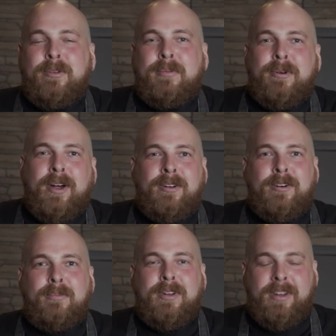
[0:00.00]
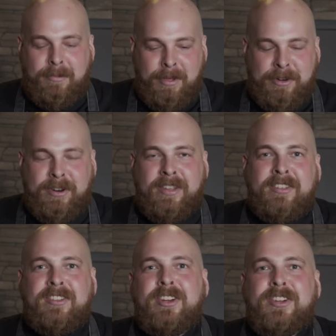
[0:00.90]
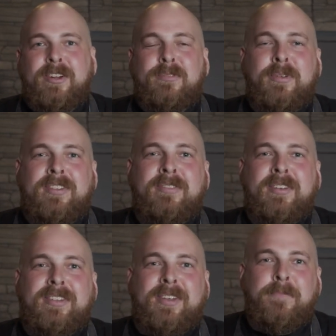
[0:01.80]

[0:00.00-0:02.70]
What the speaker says: little bit more at home and maybe try this dish out specifically.